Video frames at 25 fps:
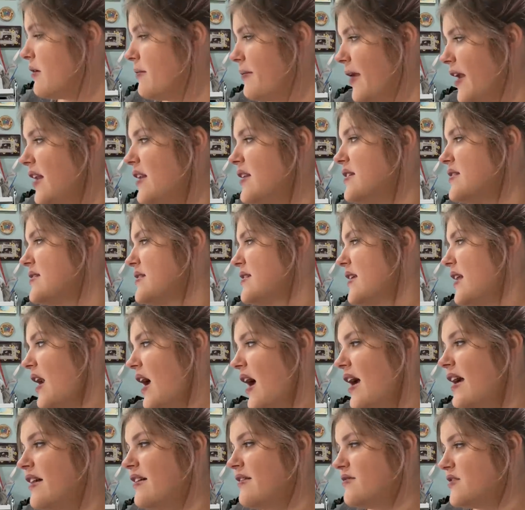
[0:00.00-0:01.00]
maintenance that
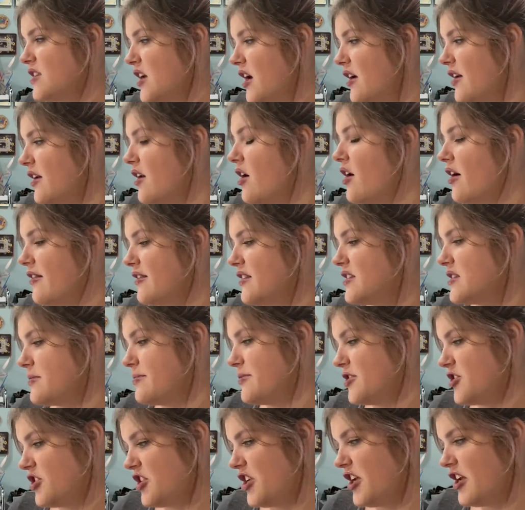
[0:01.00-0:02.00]
I have done on this
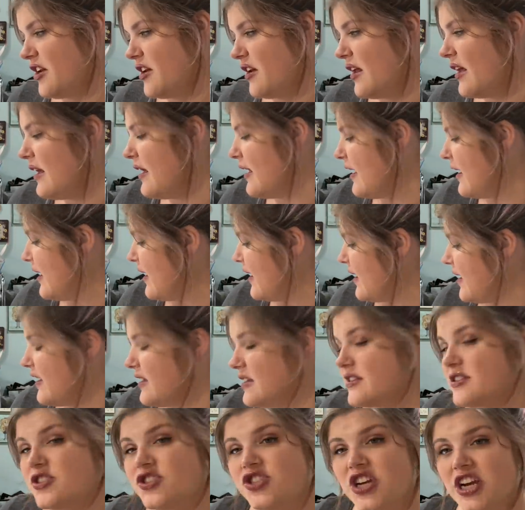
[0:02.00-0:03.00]
machine
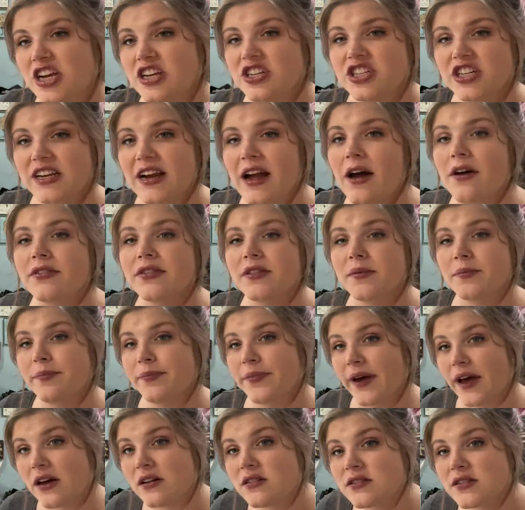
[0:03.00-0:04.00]
is changing out the
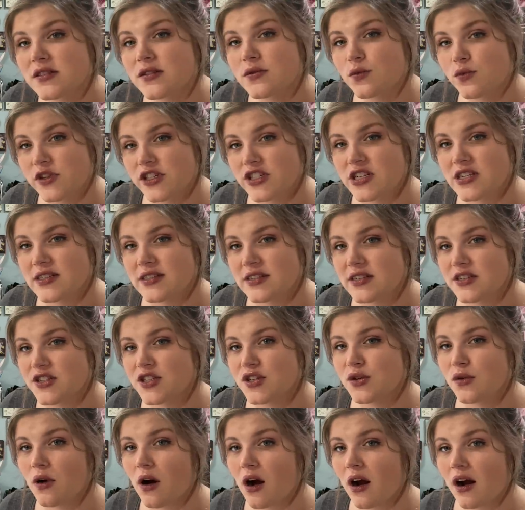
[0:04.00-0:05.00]
belt, which isn't
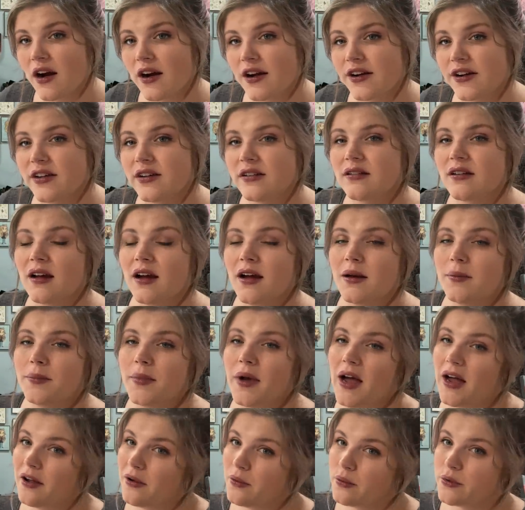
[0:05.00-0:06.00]
too hard. Um,
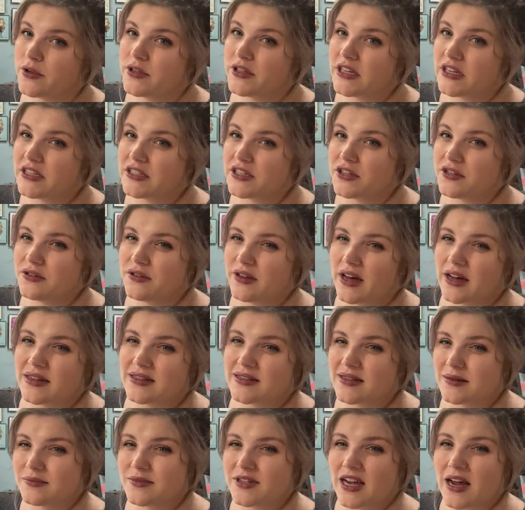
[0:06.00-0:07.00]
I will need to do that
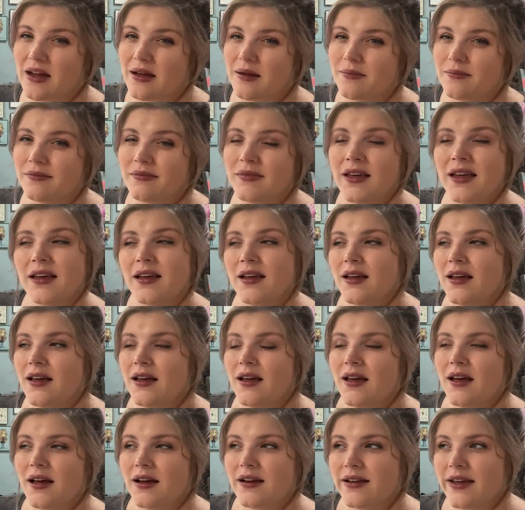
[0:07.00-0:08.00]
sometime
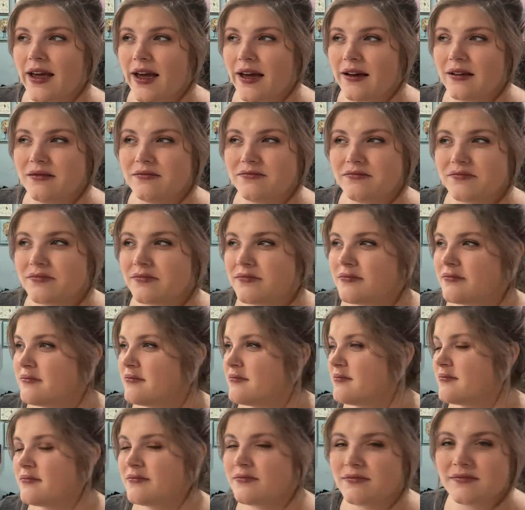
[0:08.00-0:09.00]
again,
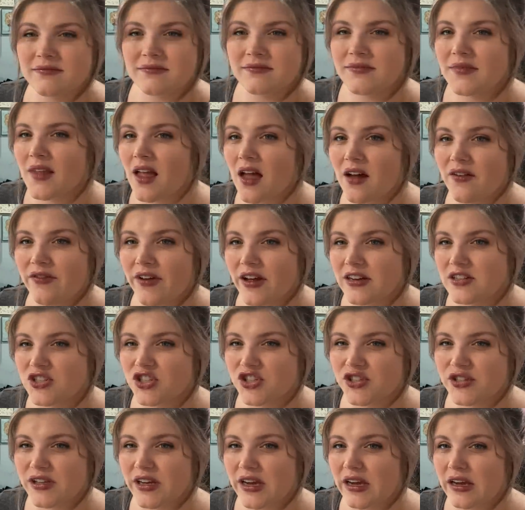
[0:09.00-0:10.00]

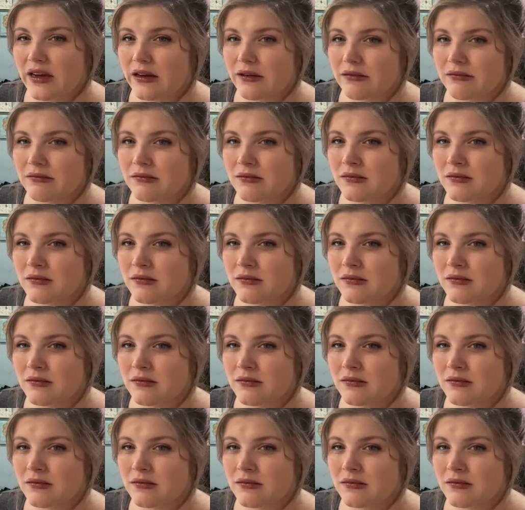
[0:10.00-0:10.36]
eventually,